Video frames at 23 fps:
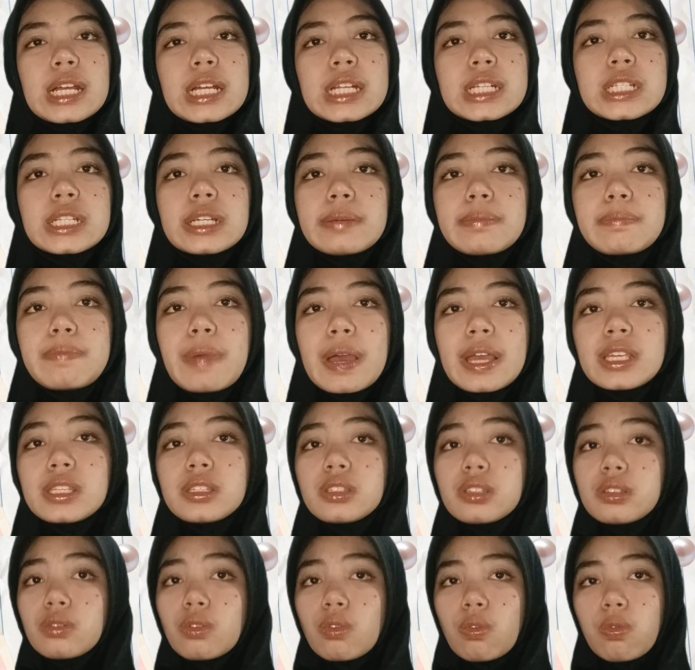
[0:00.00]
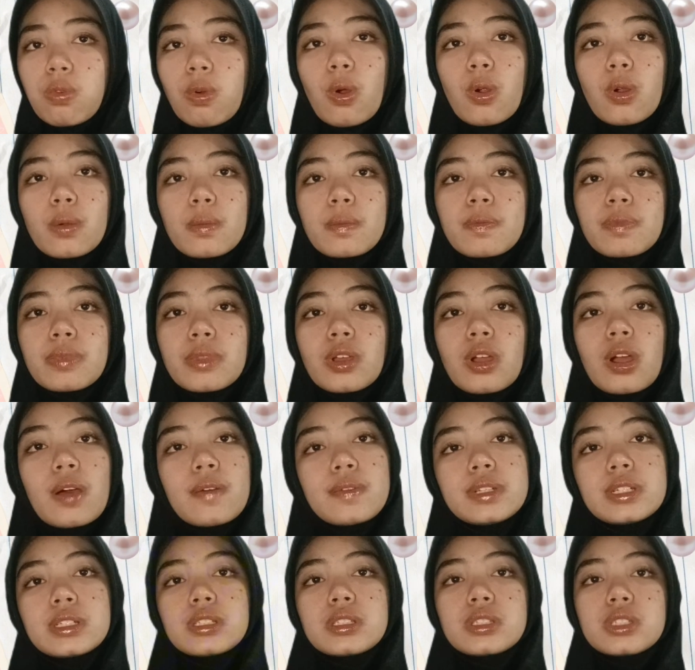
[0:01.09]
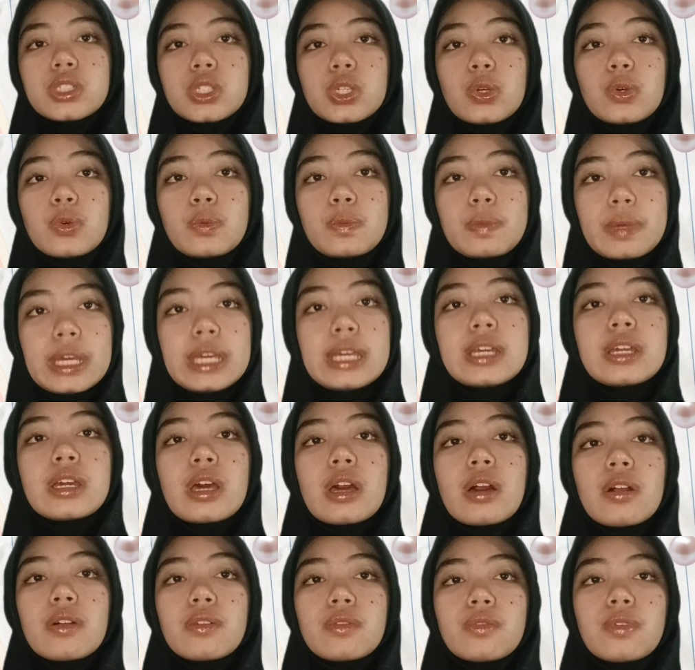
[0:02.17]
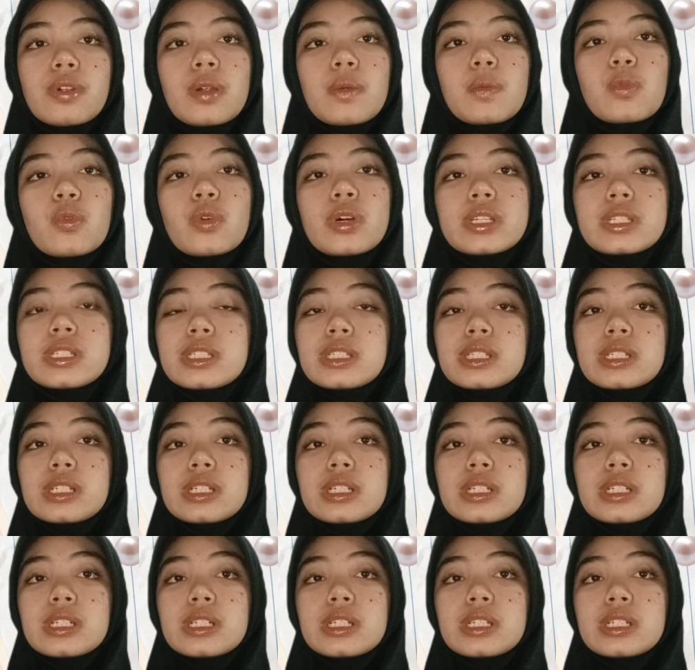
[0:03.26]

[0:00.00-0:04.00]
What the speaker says: The base form of the to be verb is